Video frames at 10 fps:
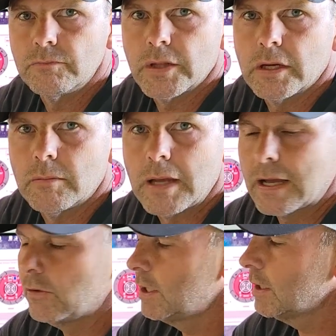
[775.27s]

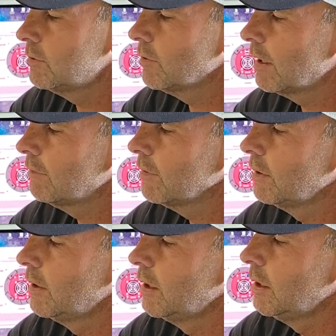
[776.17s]
Allen head
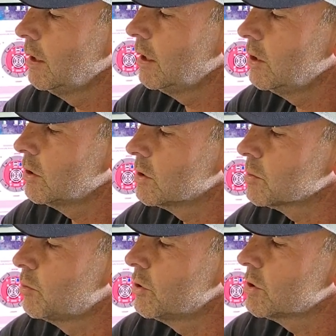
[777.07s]
driver, and you can
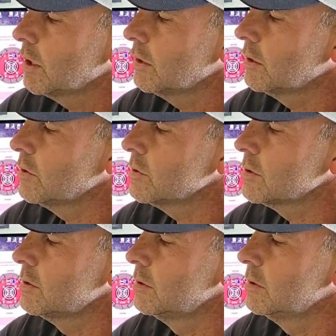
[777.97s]
just push on those